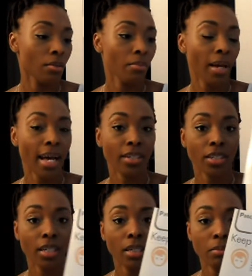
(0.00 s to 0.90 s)
Patch
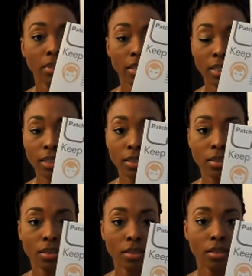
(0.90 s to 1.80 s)
MD
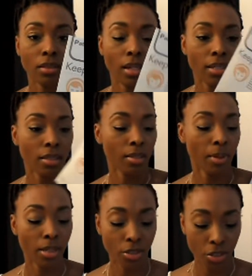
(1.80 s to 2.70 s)
as a
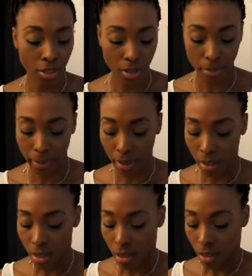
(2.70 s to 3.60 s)
sponsorship.
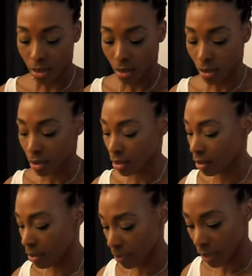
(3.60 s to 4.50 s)
So
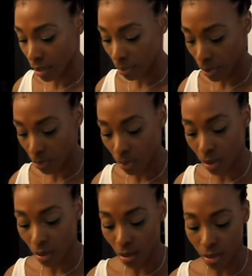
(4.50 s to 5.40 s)
I'm going to put one
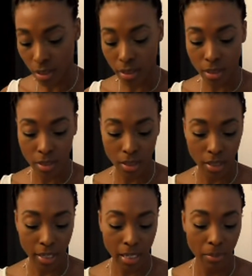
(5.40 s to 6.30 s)
on. This is the
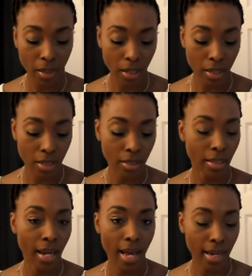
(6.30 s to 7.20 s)
Keep Clear, it's
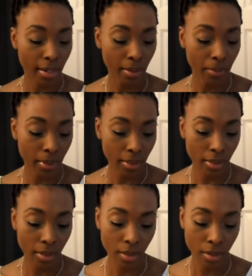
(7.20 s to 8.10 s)
the Acne one.
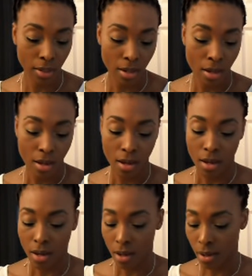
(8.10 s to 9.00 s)

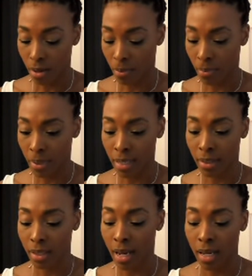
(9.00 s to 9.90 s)

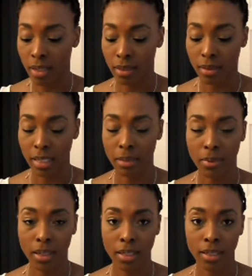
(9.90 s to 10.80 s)
I've got Keep
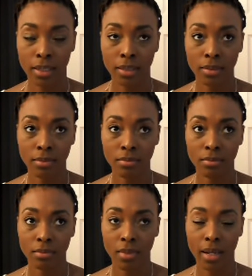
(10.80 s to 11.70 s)
Clear.
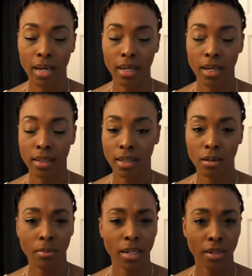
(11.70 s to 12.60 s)
I got, I think,
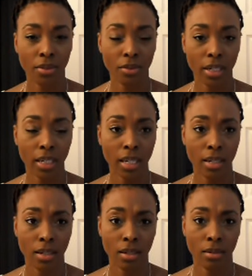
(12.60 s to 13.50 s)
omega-3 and
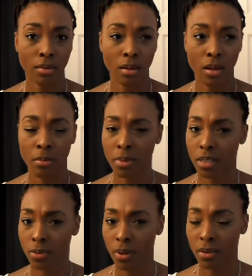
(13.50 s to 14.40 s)
then a
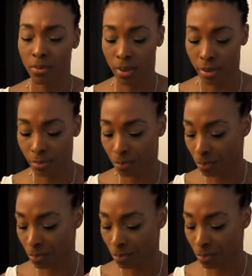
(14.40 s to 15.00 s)
B12 one.